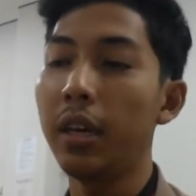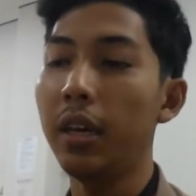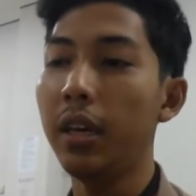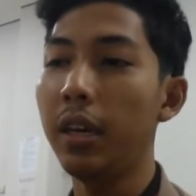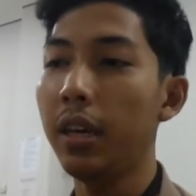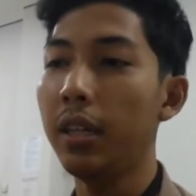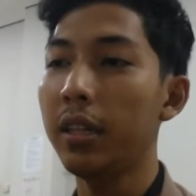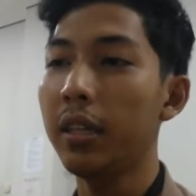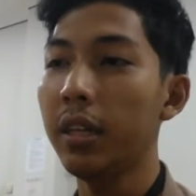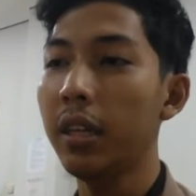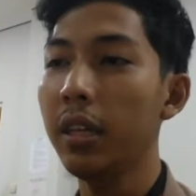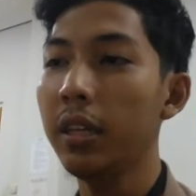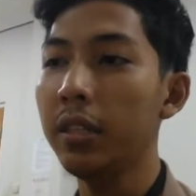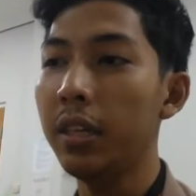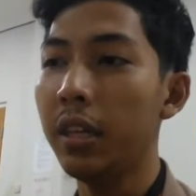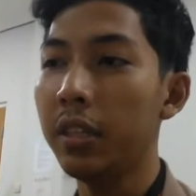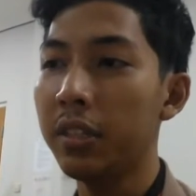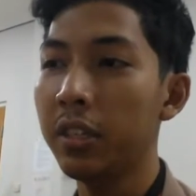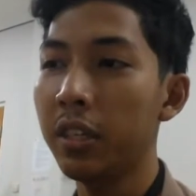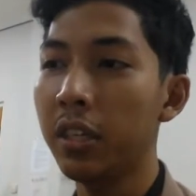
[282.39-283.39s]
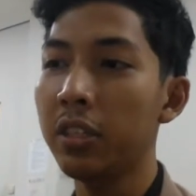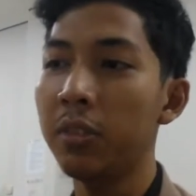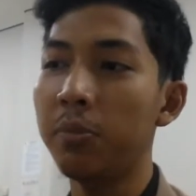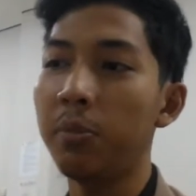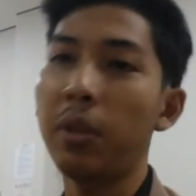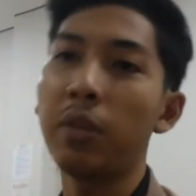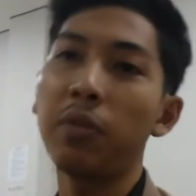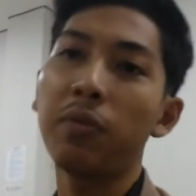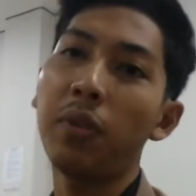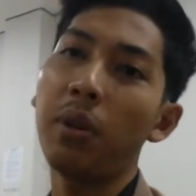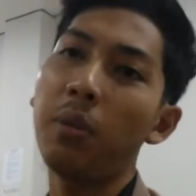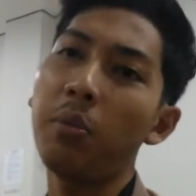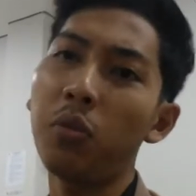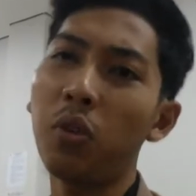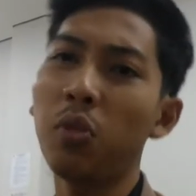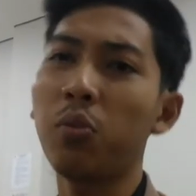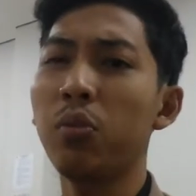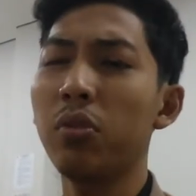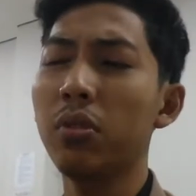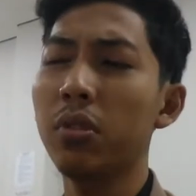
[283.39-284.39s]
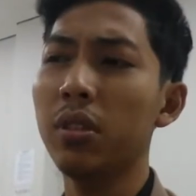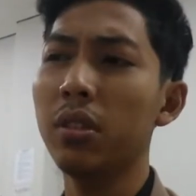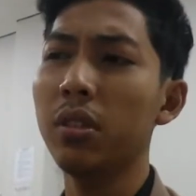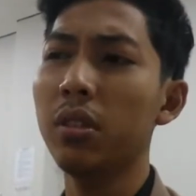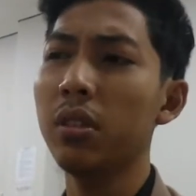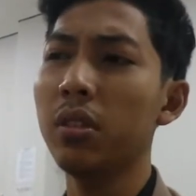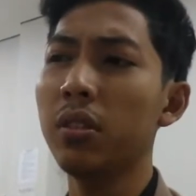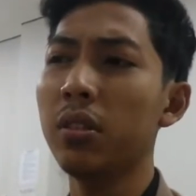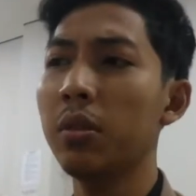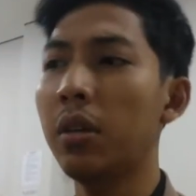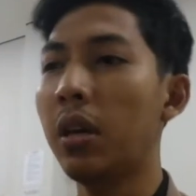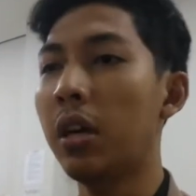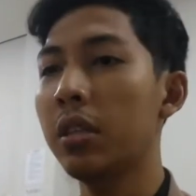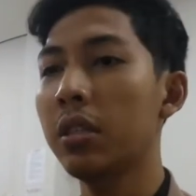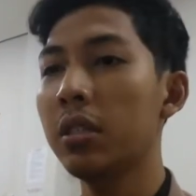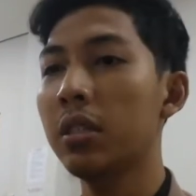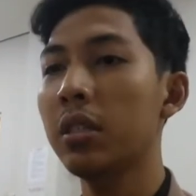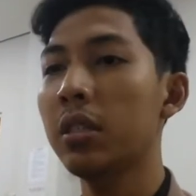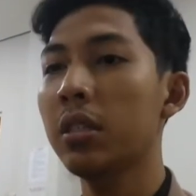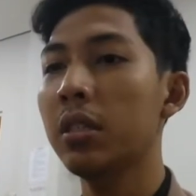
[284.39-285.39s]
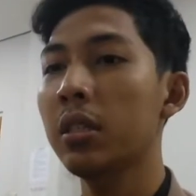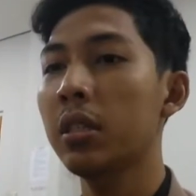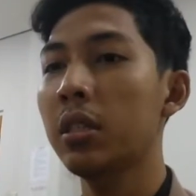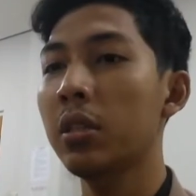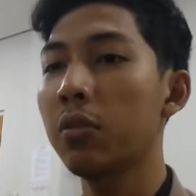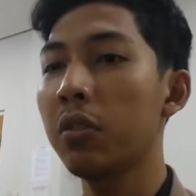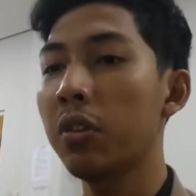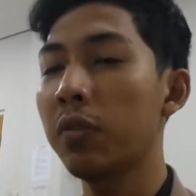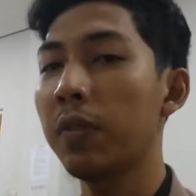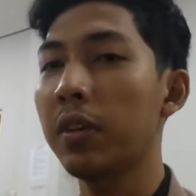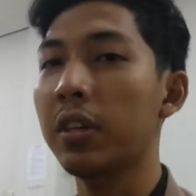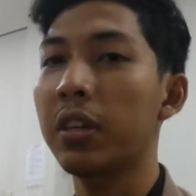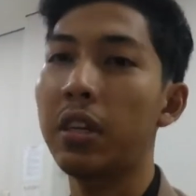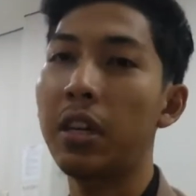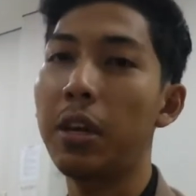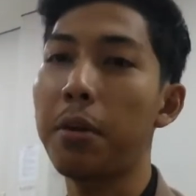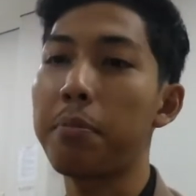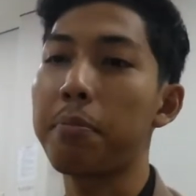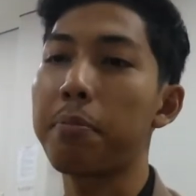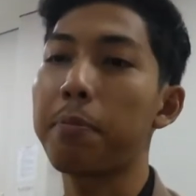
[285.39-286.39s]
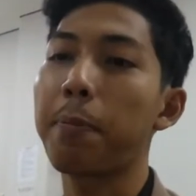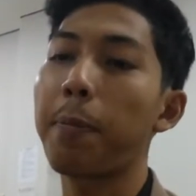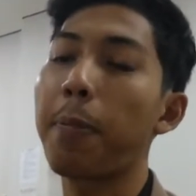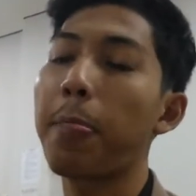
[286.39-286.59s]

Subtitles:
and released a series mainframe computers under the Unified name.